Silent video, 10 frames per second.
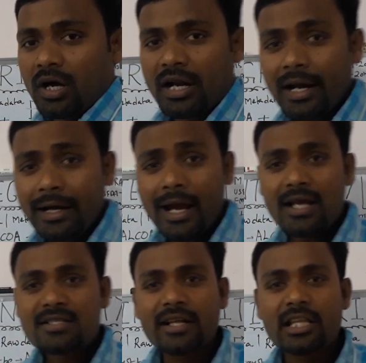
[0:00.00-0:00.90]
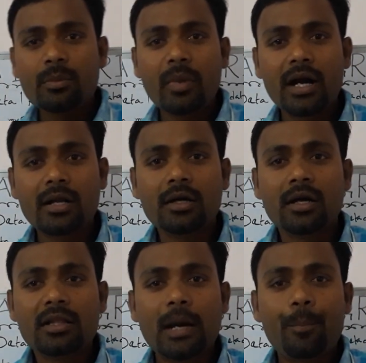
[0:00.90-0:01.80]
data is nothing
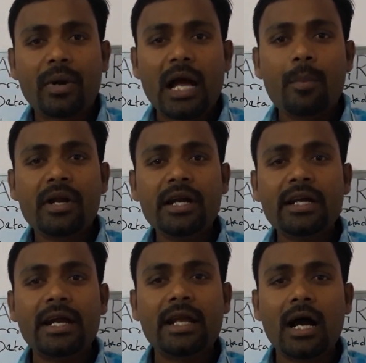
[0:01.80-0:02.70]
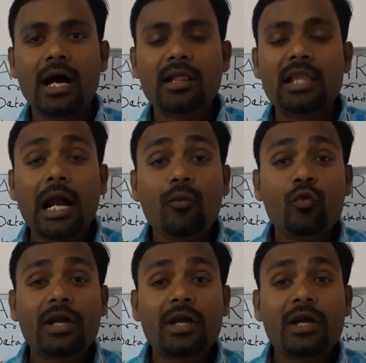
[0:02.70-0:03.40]
but the primary data that we